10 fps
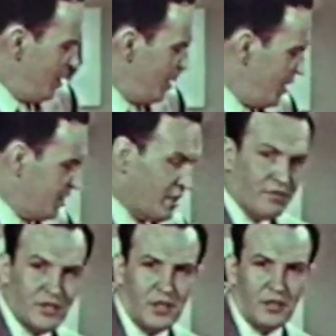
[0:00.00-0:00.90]
It is
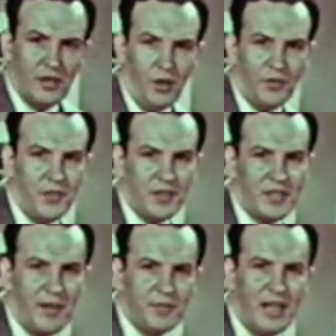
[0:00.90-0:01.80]
interesting to note that the
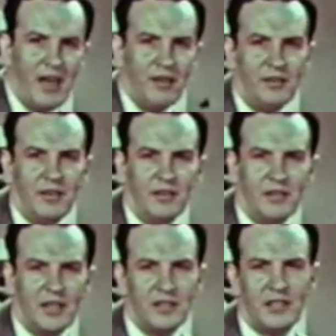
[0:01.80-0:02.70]
same sound
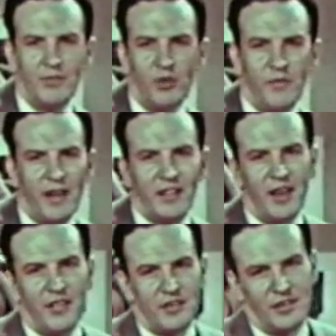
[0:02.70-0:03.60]
doesn't seem to affect the
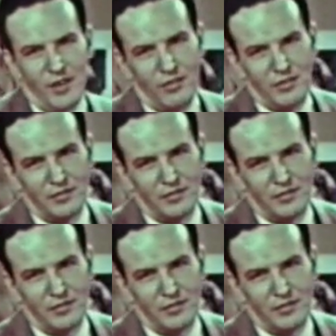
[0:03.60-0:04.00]
other sloth.